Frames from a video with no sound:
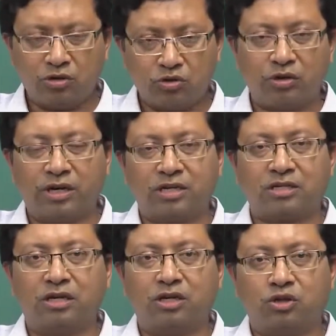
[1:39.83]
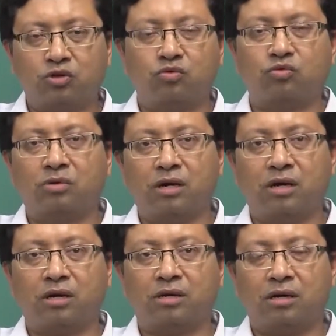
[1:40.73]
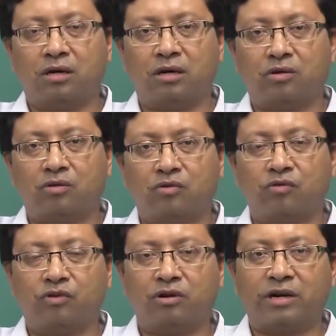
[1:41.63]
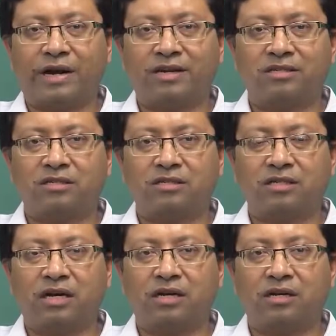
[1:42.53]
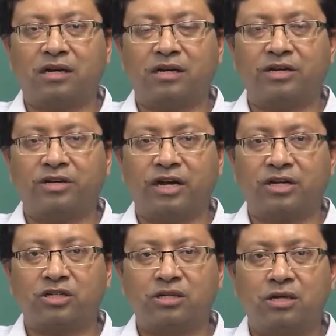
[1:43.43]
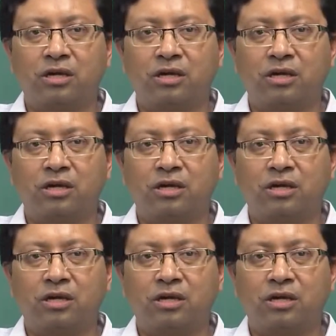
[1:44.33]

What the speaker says: So, let us continue our overall analysis and interaction